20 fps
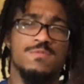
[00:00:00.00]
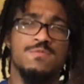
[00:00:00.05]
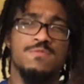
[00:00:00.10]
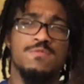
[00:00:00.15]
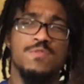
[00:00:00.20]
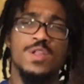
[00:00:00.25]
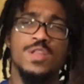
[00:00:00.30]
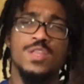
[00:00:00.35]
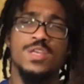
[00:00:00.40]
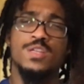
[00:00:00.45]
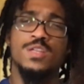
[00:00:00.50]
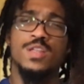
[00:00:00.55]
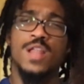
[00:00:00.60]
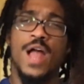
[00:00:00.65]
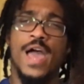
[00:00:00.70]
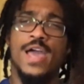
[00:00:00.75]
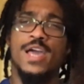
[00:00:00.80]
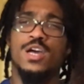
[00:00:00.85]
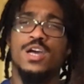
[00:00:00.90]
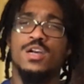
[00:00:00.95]
fully
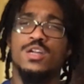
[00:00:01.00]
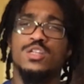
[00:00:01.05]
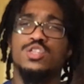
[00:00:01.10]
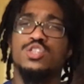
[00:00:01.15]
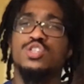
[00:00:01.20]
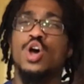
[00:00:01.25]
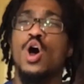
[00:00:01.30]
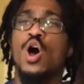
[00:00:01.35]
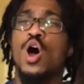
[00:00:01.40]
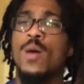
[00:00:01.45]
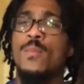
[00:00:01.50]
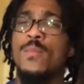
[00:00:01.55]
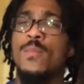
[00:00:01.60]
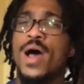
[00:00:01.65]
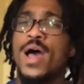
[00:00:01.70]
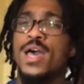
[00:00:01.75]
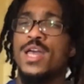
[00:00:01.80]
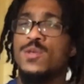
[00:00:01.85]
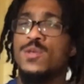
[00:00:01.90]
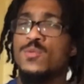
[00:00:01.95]
like taught
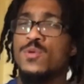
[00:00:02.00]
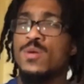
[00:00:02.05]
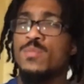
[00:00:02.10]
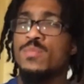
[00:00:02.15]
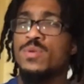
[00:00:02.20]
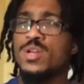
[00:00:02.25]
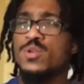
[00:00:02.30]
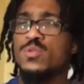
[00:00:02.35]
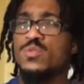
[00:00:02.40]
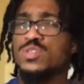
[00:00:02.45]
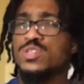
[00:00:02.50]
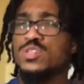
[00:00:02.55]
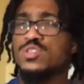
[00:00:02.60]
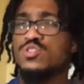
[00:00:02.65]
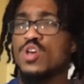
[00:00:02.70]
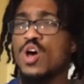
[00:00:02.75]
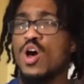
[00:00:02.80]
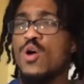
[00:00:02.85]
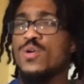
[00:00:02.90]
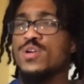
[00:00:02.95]
by anyone, but it was
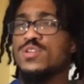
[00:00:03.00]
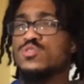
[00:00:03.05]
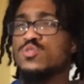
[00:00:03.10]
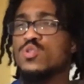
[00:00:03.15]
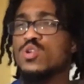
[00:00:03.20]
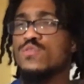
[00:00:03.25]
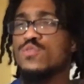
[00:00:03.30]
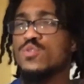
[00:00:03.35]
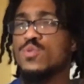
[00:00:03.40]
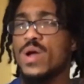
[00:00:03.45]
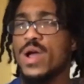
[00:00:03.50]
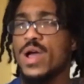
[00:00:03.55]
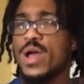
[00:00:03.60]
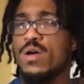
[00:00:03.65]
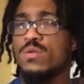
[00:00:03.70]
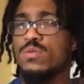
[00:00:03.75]
just always sort of like,